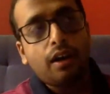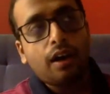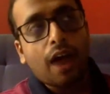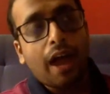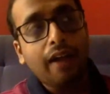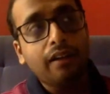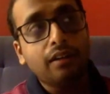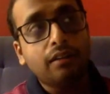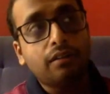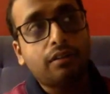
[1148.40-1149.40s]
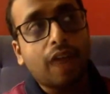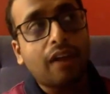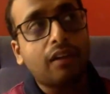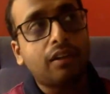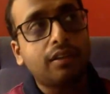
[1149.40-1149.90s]
and
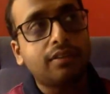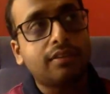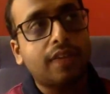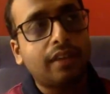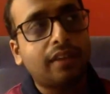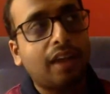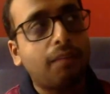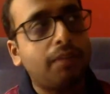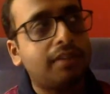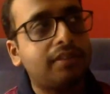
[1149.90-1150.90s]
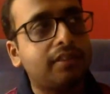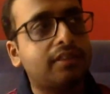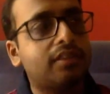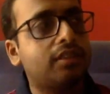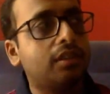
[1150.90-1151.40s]
that makes it
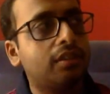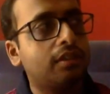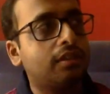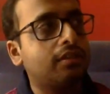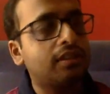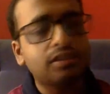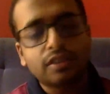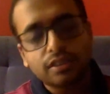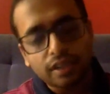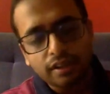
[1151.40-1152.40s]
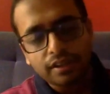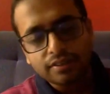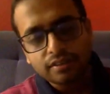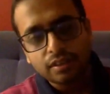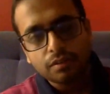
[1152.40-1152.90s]
such an
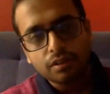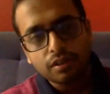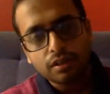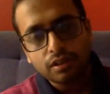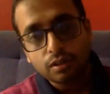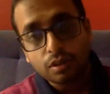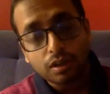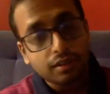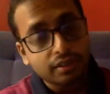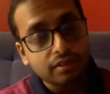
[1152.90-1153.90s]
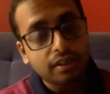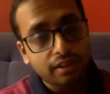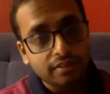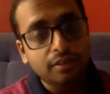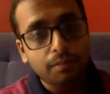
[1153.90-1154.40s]
interesting such an
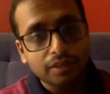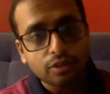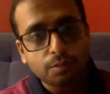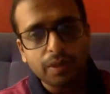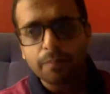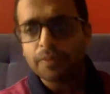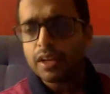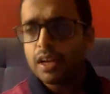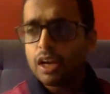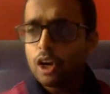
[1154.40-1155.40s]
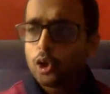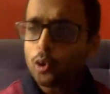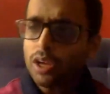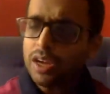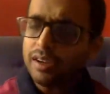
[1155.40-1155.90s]
interesting place to be.
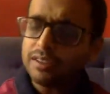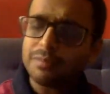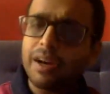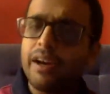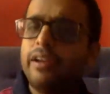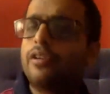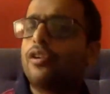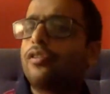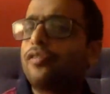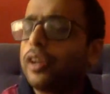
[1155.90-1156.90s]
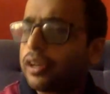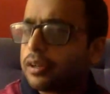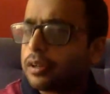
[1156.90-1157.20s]
Today it is mired in conflict,